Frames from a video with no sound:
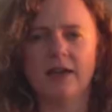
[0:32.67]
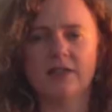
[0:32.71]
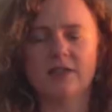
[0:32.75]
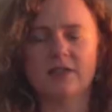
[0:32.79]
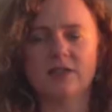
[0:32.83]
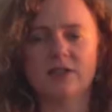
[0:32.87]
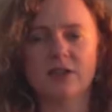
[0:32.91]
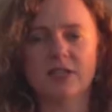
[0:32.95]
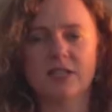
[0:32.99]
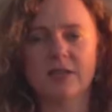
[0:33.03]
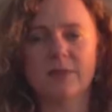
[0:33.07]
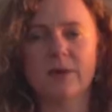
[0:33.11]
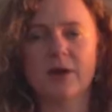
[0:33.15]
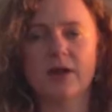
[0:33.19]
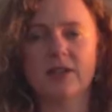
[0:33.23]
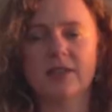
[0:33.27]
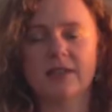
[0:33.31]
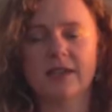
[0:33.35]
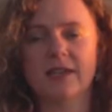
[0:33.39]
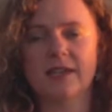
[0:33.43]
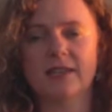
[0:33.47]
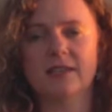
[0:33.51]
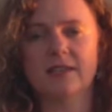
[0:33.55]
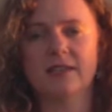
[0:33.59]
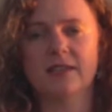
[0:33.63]
It's not
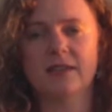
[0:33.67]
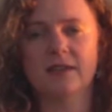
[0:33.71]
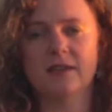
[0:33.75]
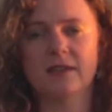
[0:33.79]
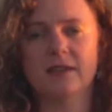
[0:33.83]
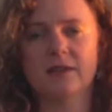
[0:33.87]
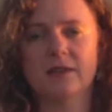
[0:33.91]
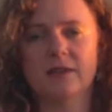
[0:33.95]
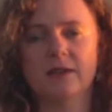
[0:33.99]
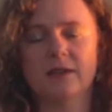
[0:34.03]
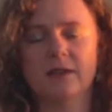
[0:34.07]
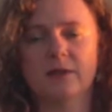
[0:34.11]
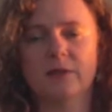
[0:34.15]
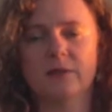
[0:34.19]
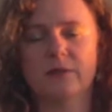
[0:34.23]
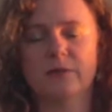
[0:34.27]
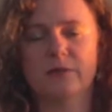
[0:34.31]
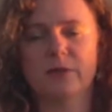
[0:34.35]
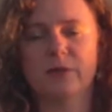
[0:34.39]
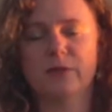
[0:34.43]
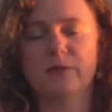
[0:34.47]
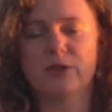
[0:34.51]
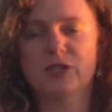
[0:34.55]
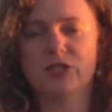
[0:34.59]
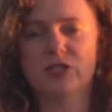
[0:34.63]
about getting
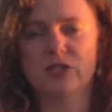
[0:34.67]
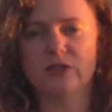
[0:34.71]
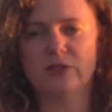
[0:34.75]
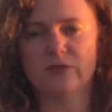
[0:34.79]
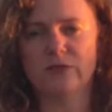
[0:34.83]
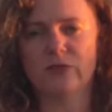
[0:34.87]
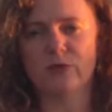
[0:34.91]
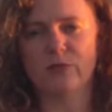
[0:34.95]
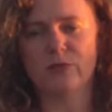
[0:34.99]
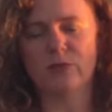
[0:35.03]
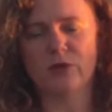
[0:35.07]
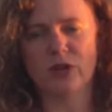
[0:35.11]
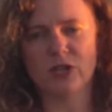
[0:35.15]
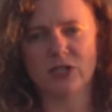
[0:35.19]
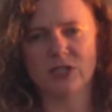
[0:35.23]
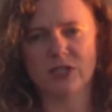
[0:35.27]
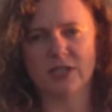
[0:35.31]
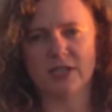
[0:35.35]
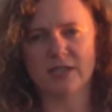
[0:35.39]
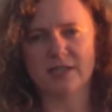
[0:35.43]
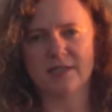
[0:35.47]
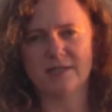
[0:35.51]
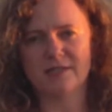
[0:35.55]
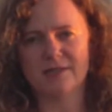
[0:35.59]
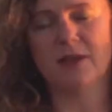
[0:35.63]
permission for
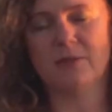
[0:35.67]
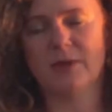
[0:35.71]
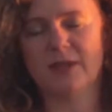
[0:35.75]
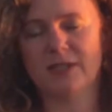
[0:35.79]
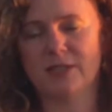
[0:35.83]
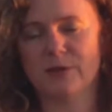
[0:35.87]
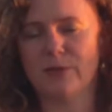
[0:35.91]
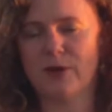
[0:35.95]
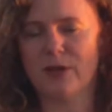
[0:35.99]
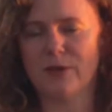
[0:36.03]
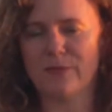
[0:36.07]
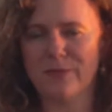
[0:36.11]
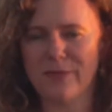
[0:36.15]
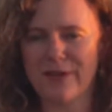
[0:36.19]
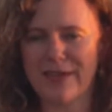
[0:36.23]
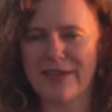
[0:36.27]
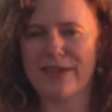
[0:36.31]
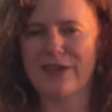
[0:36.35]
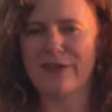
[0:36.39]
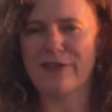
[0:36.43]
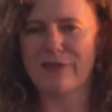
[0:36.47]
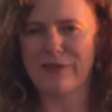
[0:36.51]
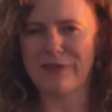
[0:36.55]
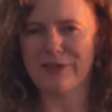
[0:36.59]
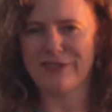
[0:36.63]
projects, but about
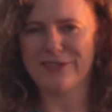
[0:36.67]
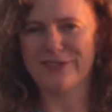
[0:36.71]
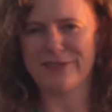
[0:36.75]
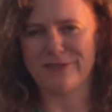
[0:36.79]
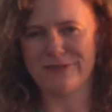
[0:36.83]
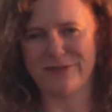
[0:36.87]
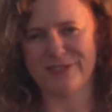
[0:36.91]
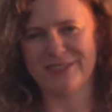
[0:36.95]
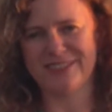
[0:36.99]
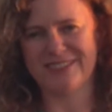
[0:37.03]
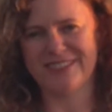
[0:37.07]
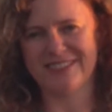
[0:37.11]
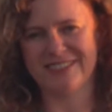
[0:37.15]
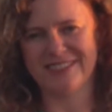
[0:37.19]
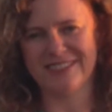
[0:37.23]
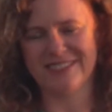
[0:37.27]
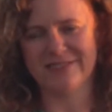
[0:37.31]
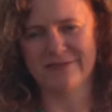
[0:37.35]
making a real difference.